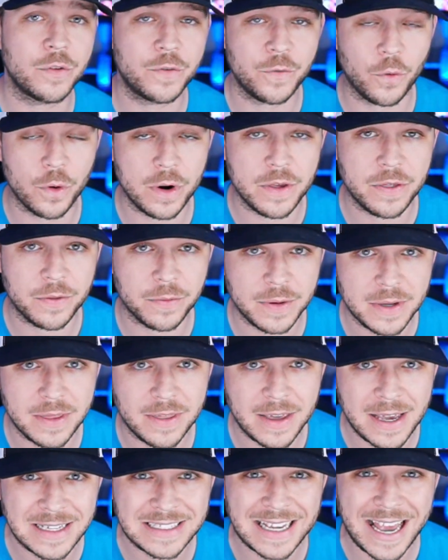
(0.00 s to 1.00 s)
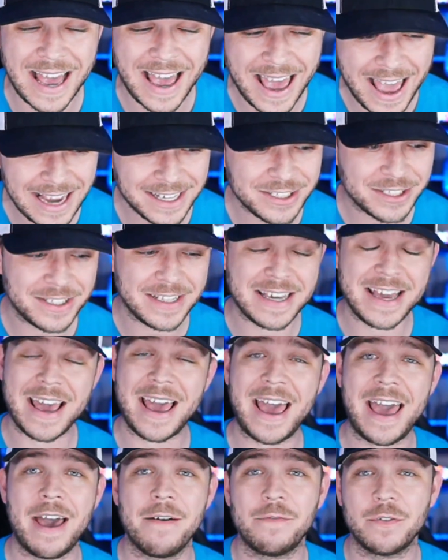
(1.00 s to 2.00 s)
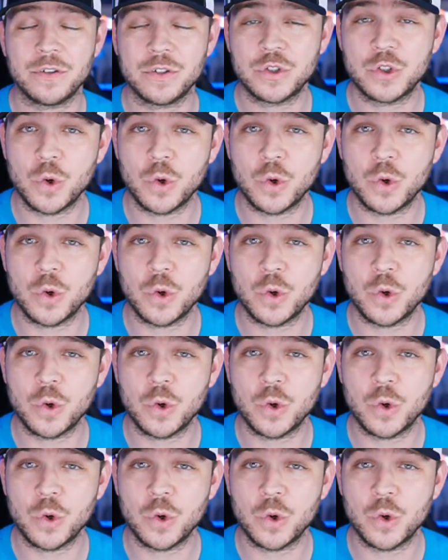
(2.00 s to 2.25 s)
in those 43 things, I actually have